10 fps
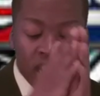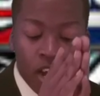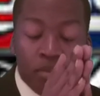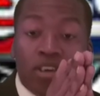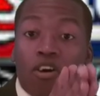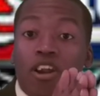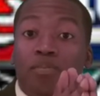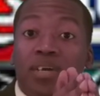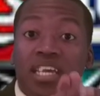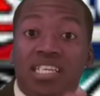They'll be going
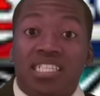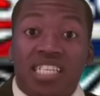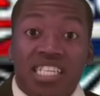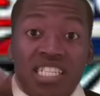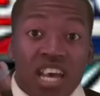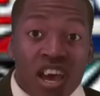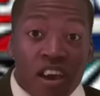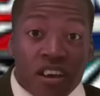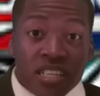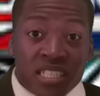up against this
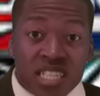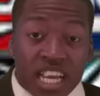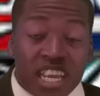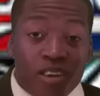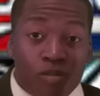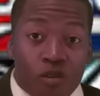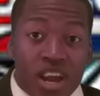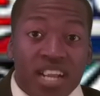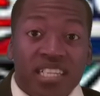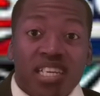
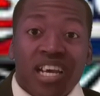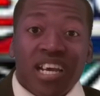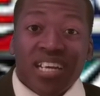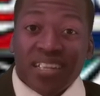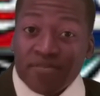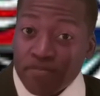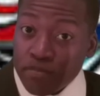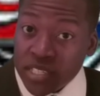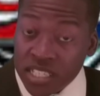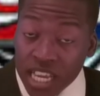2nd-ranked
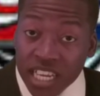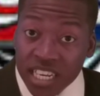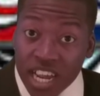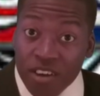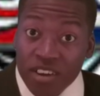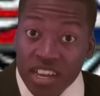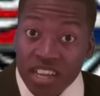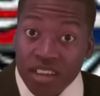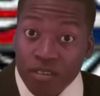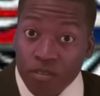secondary
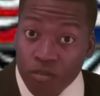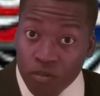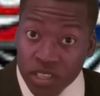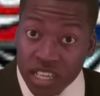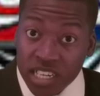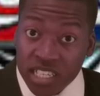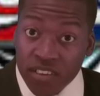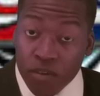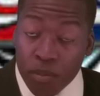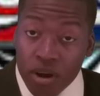within the
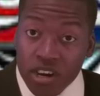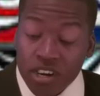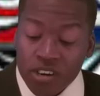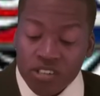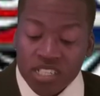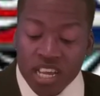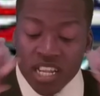Denver Broncos.